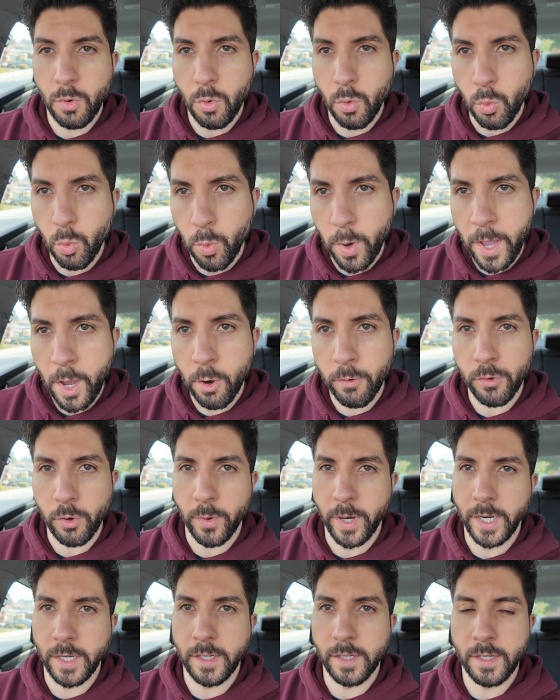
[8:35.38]
way
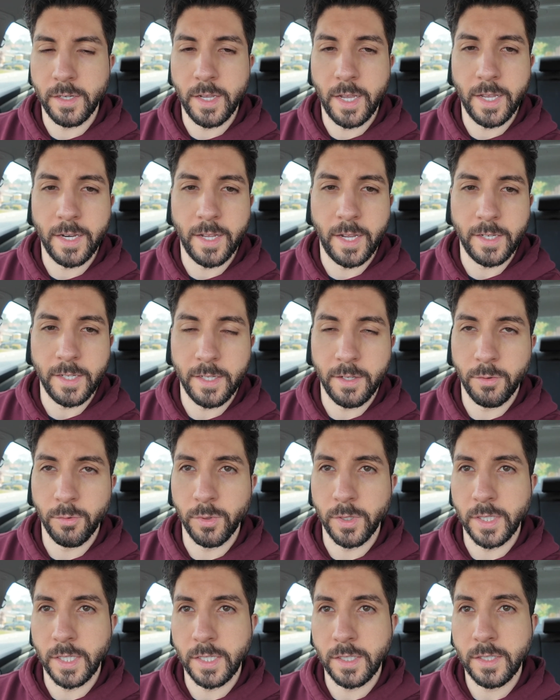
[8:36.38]
overrated and I didn't
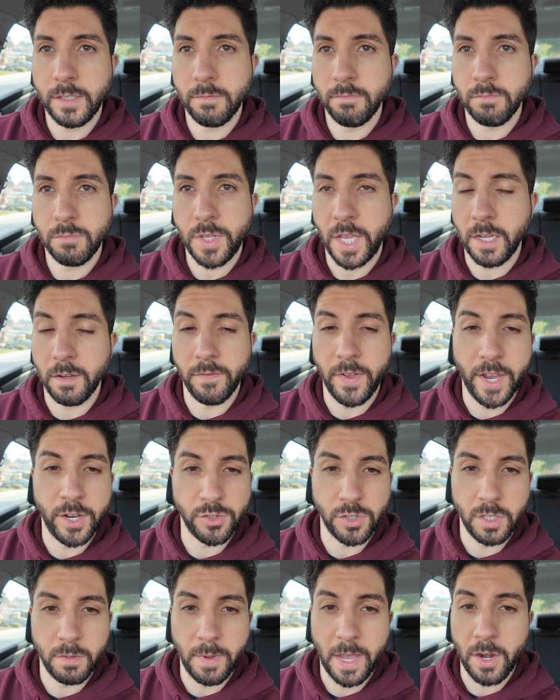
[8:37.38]
really take advantage
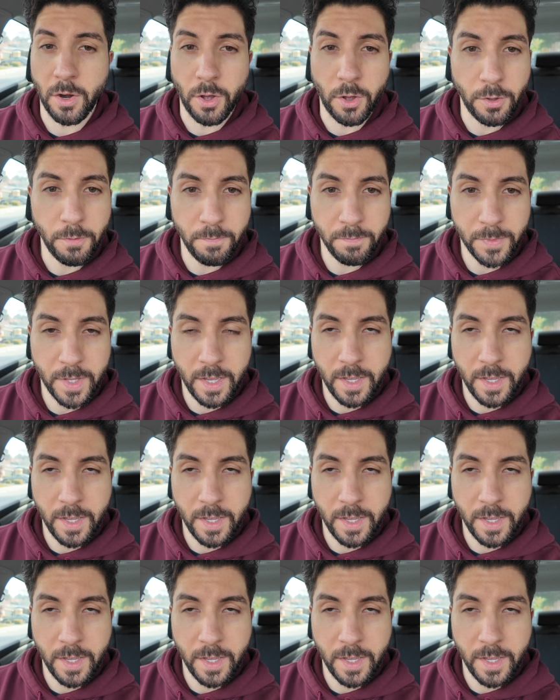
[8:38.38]
of them at all.